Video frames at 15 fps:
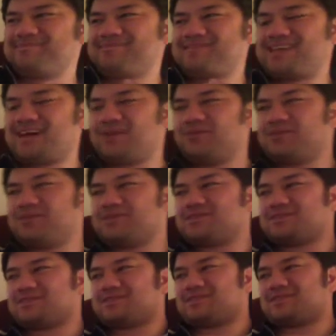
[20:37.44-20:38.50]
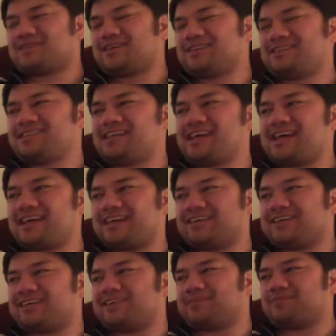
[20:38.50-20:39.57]
That was a dick
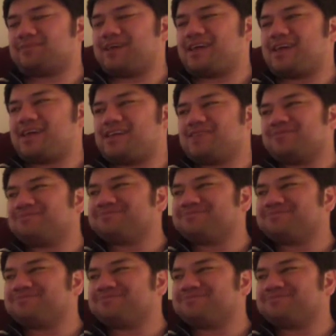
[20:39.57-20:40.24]
peeing.